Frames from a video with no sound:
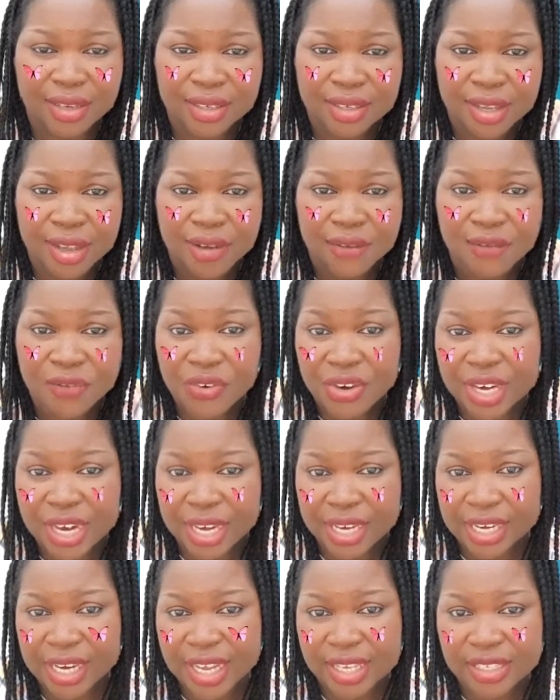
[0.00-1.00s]
free
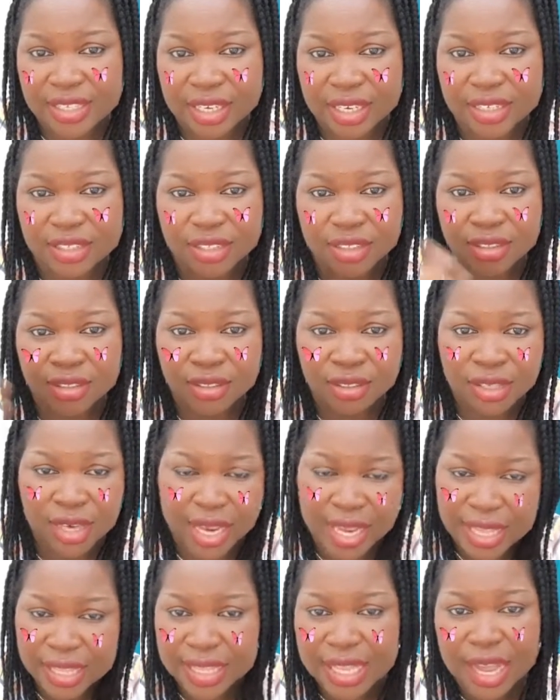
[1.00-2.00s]
99 section
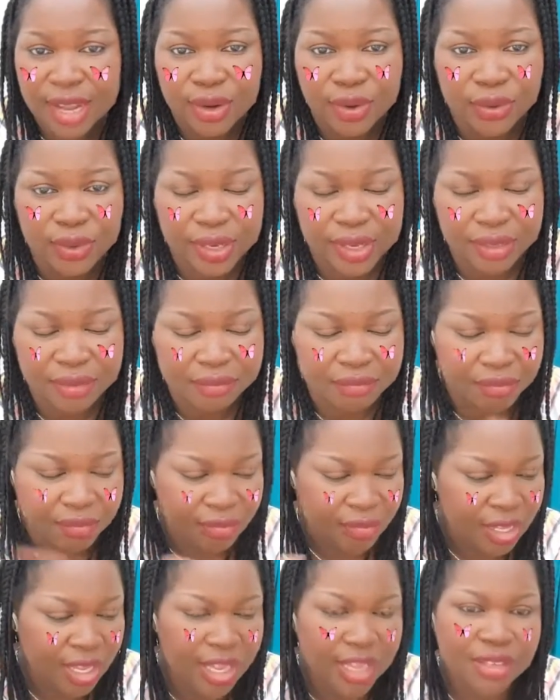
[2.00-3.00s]
and download it.
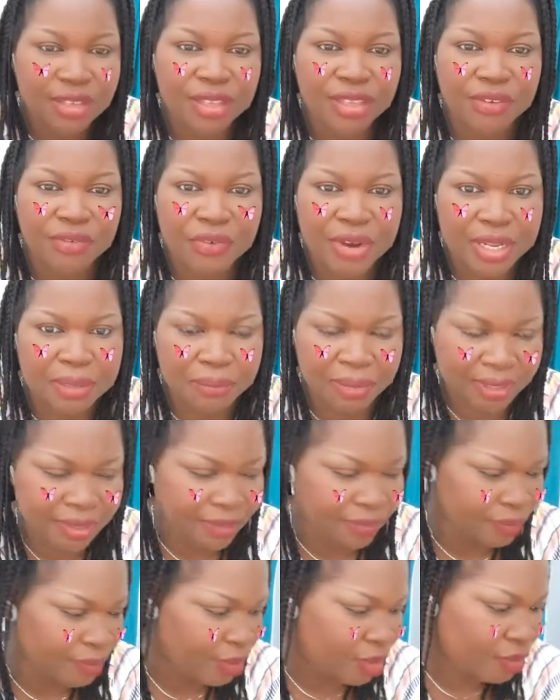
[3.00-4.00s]
It's on the red
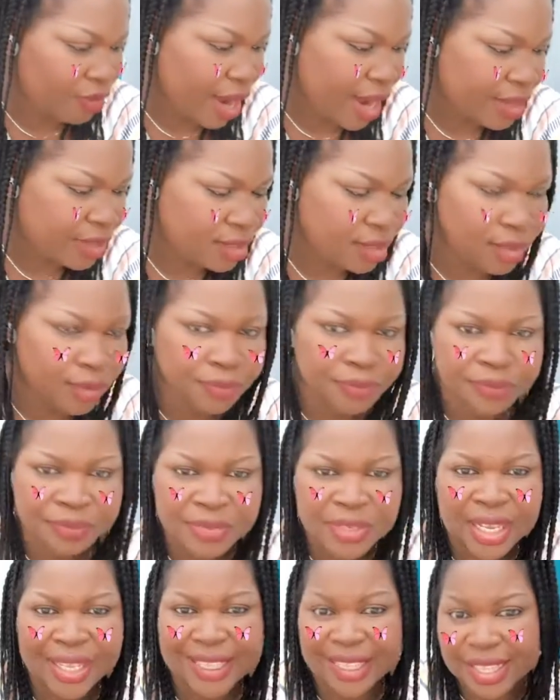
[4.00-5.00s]
button. All right, so
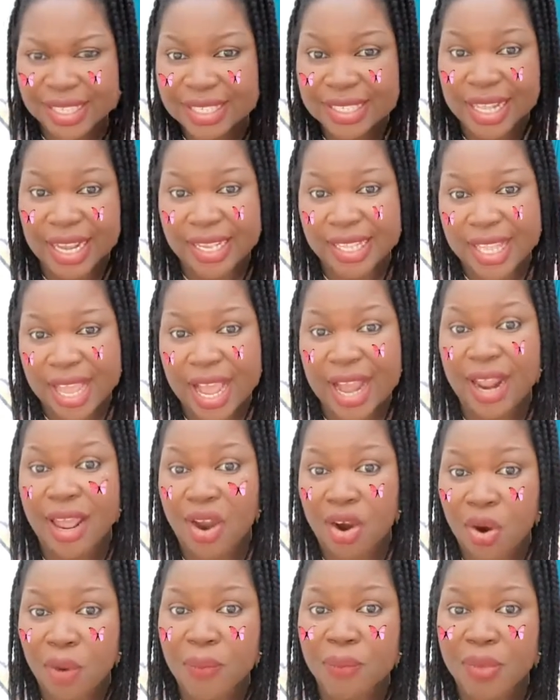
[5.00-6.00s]
things like that
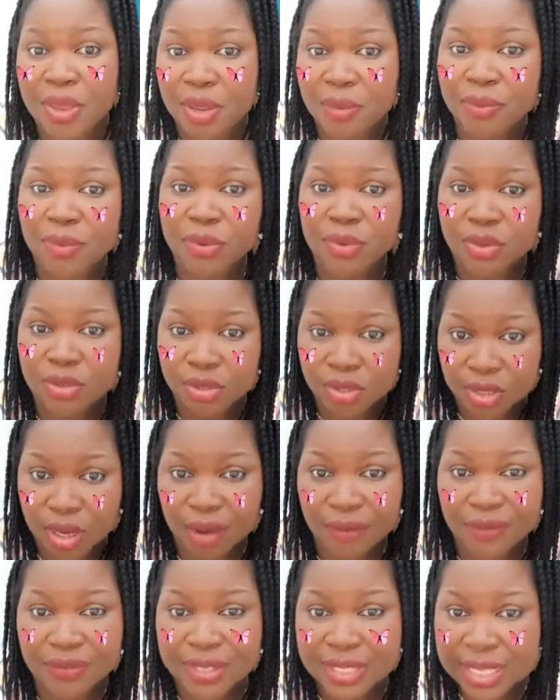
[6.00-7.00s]
help people
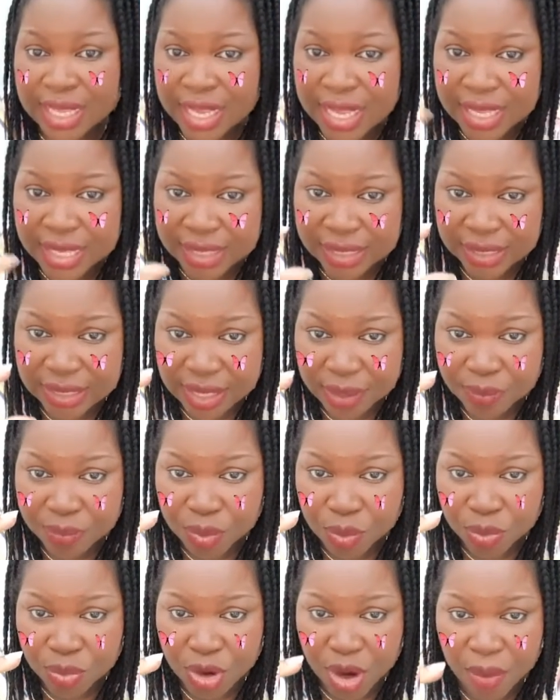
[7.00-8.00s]
solve
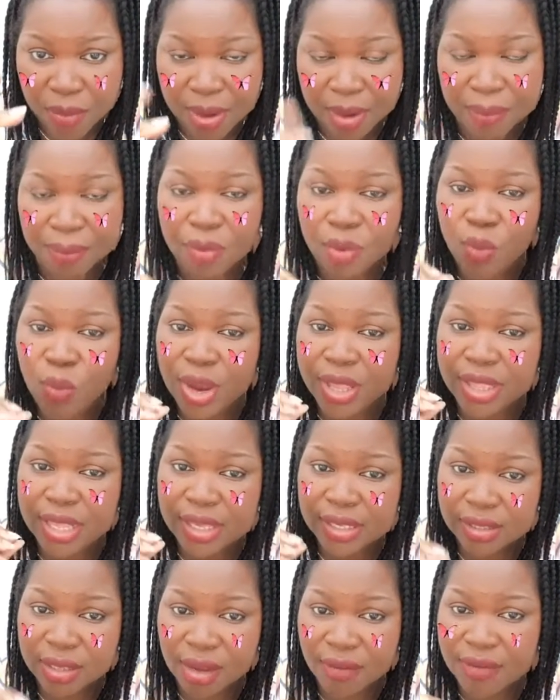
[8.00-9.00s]
simple problem. But when they
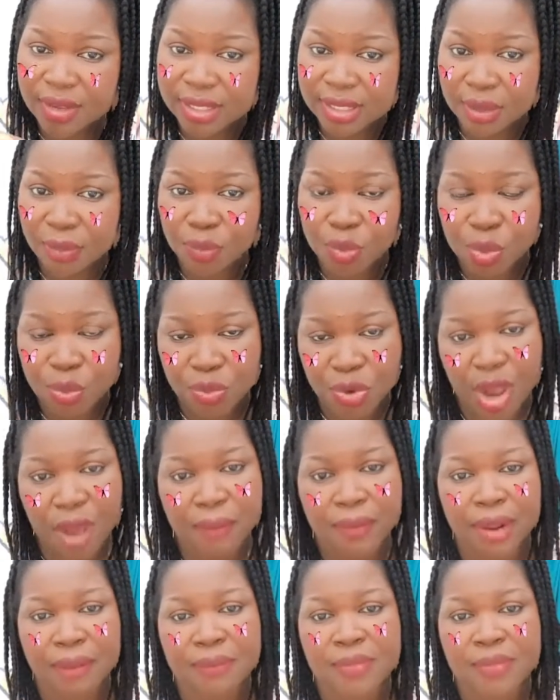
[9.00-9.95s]
solve a simple problem,